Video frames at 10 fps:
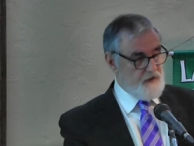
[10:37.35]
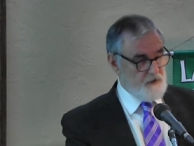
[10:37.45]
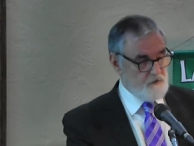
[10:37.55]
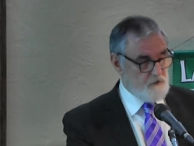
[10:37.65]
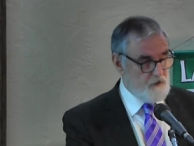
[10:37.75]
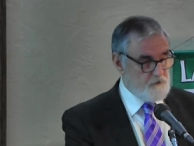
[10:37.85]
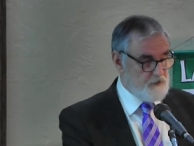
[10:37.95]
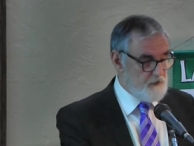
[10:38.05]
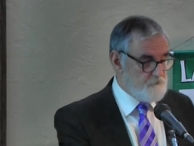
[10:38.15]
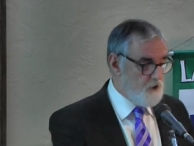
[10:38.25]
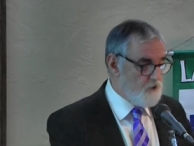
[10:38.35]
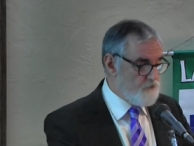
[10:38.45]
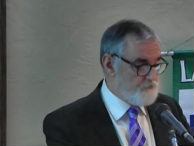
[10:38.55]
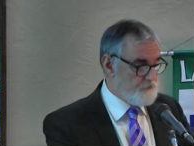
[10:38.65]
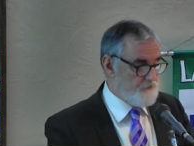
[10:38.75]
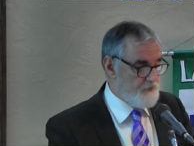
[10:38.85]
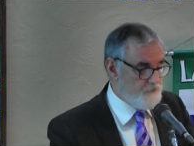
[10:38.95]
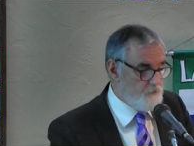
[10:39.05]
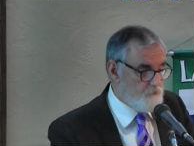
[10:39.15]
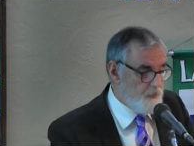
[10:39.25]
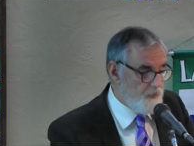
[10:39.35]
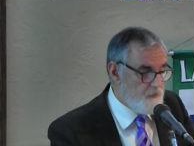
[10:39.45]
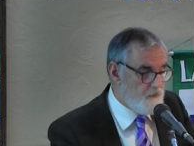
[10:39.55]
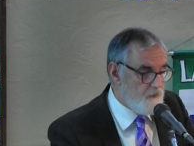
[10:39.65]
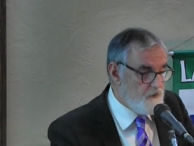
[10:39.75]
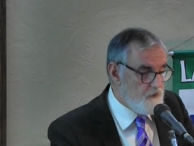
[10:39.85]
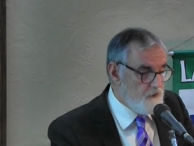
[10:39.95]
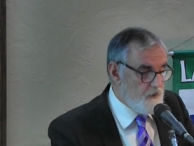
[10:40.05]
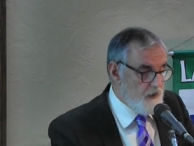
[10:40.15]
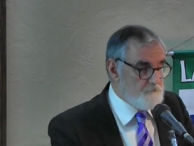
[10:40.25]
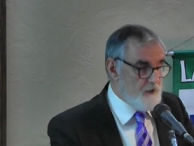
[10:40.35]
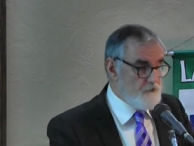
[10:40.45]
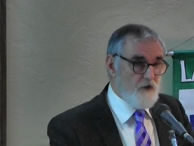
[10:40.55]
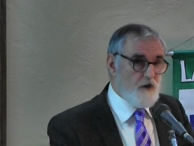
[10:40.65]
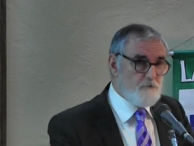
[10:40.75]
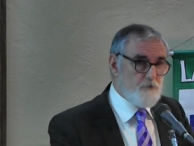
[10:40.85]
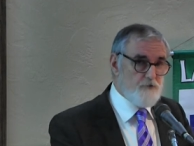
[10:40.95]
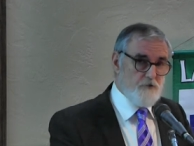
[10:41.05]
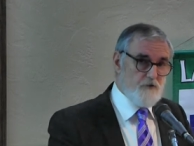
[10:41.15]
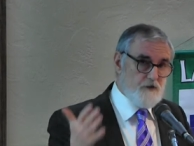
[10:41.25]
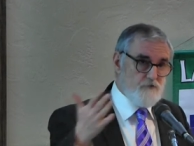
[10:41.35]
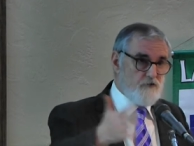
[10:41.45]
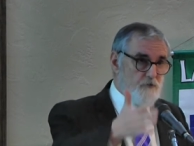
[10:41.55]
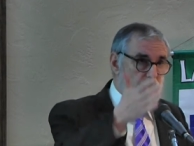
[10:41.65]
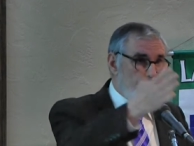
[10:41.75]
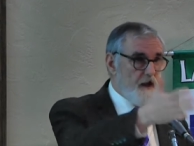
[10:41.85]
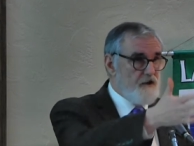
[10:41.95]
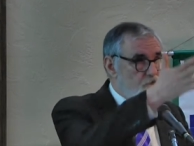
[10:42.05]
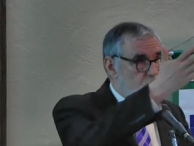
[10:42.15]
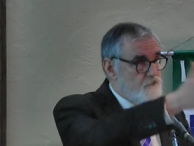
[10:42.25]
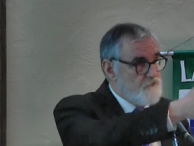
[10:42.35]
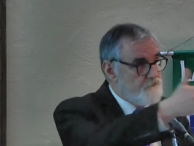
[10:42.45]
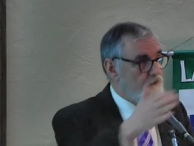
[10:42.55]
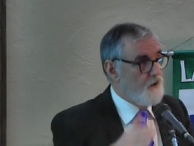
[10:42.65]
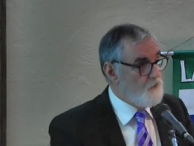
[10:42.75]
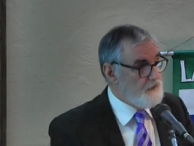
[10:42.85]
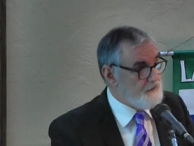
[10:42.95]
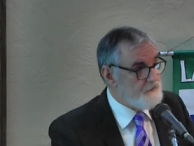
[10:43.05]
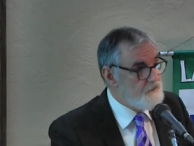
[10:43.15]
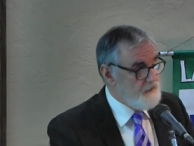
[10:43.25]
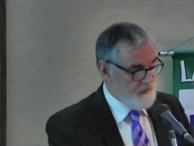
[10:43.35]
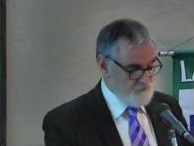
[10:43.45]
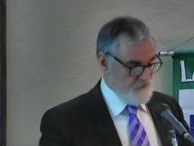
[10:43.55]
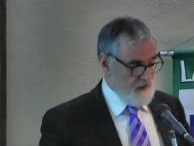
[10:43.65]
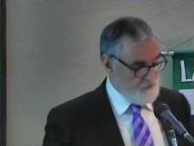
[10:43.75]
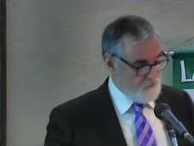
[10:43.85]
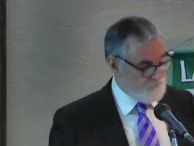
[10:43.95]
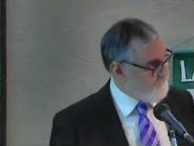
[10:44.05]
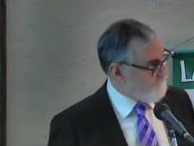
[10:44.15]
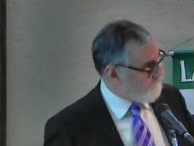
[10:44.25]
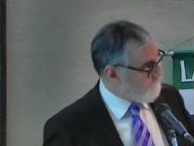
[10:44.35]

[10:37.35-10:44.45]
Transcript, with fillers: then I became a college professor. And my job was to teach three classes a week and stand at the front of